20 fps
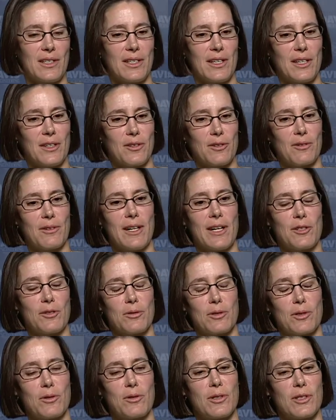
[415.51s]
an
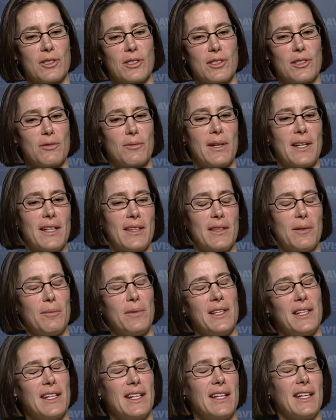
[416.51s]
undergraduate course that's right at the
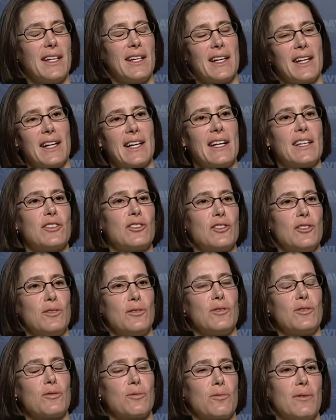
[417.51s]
beginning, and I ask
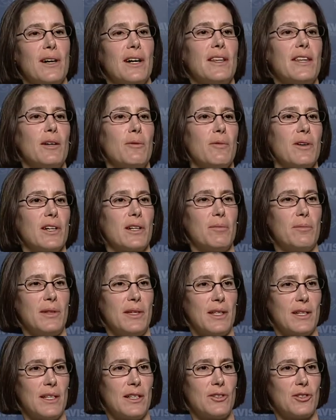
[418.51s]
students why they want to
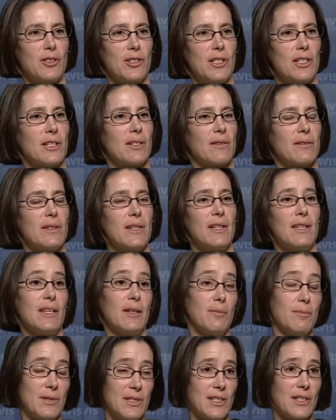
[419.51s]
be an engineer,
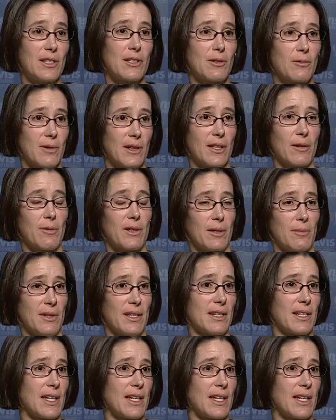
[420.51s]
in particular, why they want to be a